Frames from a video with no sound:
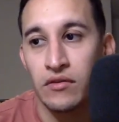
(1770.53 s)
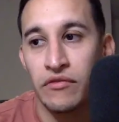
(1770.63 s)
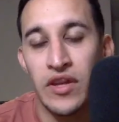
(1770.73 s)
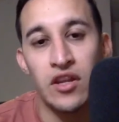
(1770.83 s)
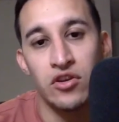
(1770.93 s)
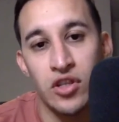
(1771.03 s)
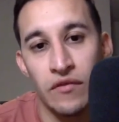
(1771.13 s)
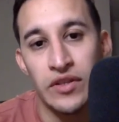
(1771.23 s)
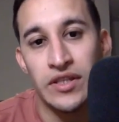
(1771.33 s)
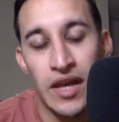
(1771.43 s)
feeding
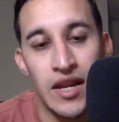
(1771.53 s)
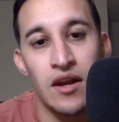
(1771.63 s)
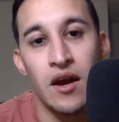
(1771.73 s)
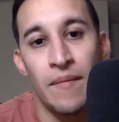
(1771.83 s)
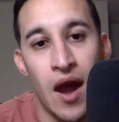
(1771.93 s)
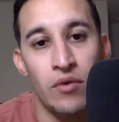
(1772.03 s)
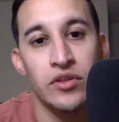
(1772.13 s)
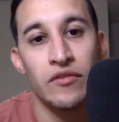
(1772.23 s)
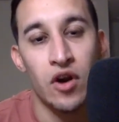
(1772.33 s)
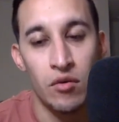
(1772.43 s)
yourself a steady
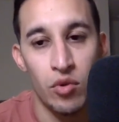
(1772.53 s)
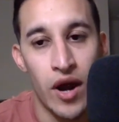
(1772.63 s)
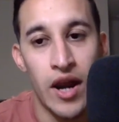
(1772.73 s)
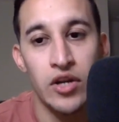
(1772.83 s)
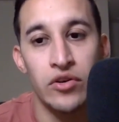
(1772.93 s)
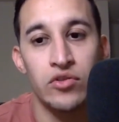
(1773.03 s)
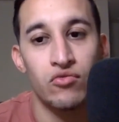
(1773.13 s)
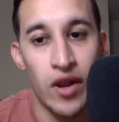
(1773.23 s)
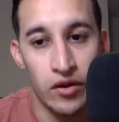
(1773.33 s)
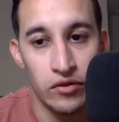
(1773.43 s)
amount of carbohydrates
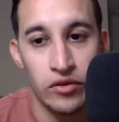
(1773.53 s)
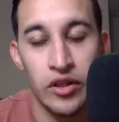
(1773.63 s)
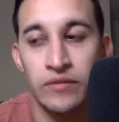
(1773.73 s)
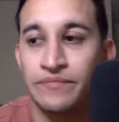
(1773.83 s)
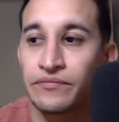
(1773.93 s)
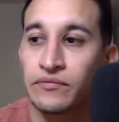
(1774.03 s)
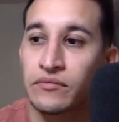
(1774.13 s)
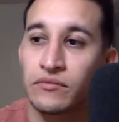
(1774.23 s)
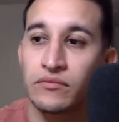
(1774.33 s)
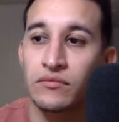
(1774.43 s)
regularly,
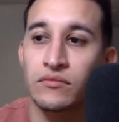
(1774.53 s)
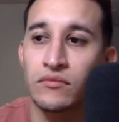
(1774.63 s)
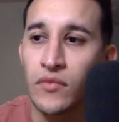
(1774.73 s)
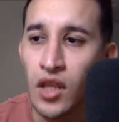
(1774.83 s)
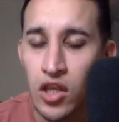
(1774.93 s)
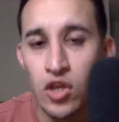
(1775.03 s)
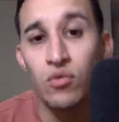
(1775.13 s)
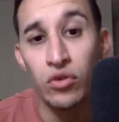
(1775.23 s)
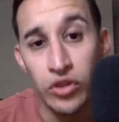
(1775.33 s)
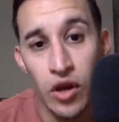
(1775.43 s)
you
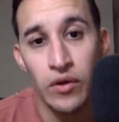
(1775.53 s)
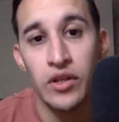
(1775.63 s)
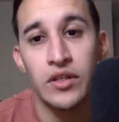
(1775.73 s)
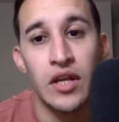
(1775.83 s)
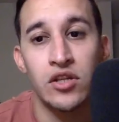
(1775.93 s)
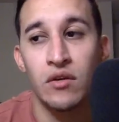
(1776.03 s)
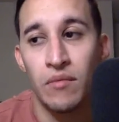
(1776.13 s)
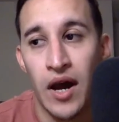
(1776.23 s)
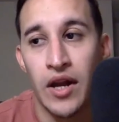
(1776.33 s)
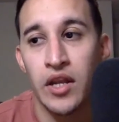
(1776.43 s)
will notice that your
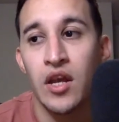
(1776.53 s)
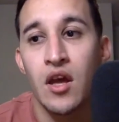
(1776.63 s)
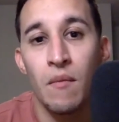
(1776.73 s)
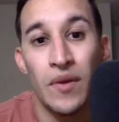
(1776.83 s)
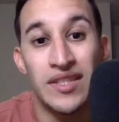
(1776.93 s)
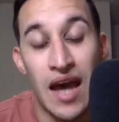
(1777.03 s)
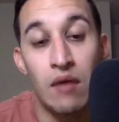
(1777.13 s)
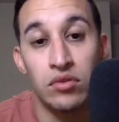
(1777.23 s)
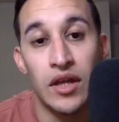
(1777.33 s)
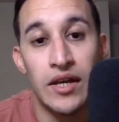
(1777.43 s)
body
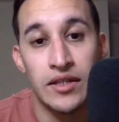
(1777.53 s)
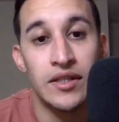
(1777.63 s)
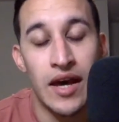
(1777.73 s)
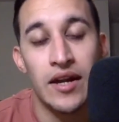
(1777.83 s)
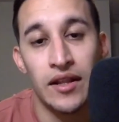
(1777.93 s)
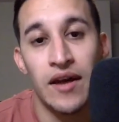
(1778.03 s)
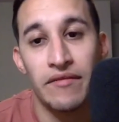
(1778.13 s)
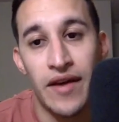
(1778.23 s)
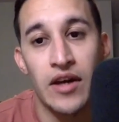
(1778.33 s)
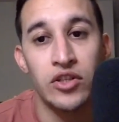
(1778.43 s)
metabolizes that a lot
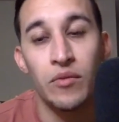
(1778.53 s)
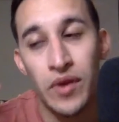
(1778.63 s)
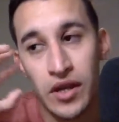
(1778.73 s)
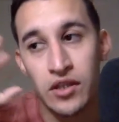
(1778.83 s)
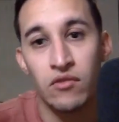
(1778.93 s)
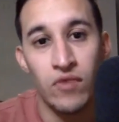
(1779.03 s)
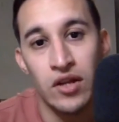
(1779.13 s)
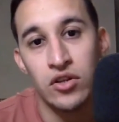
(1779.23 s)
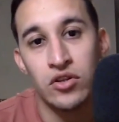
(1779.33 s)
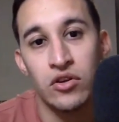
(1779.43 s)
faster because it
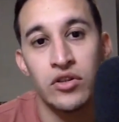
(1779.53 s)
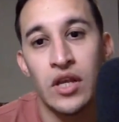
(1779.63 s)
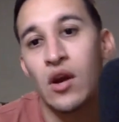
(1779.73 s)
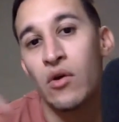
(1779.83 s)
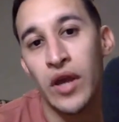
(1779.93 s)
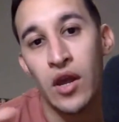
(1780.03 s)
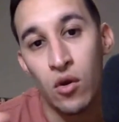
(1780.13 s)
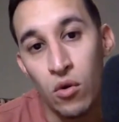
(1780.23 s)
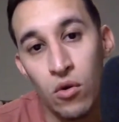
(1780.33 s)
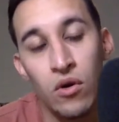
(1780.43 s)
registers like, okay,
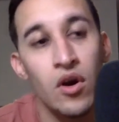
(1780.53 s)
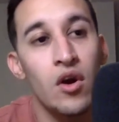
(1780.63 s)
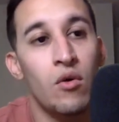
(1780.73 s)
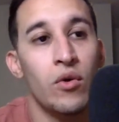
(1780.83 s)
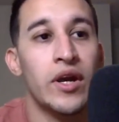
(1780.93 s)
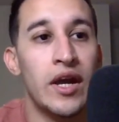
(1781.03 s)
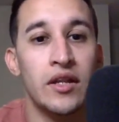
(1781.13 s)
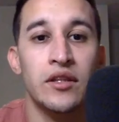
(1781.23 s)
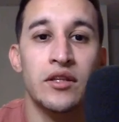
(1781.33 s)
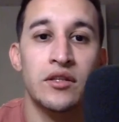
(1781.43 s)
cool, we're
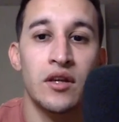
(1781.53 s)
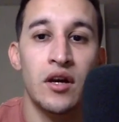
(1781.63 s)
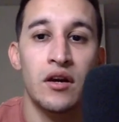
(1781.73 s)
getting this